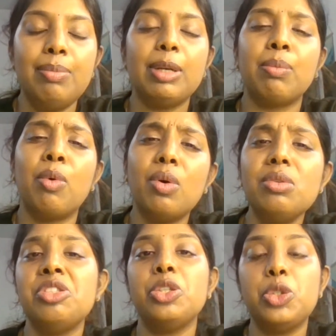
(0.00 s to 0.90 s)
But
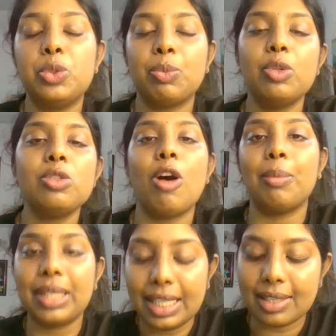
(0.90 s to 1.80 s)
most
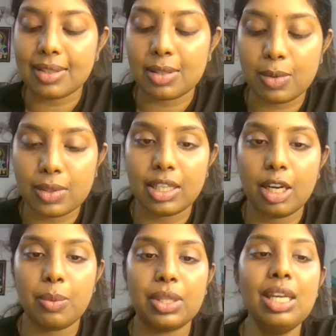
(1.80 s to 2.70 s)
commonly it is
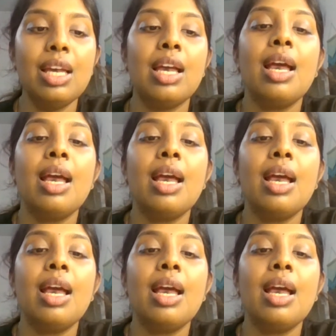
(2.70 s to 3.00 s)
associated with the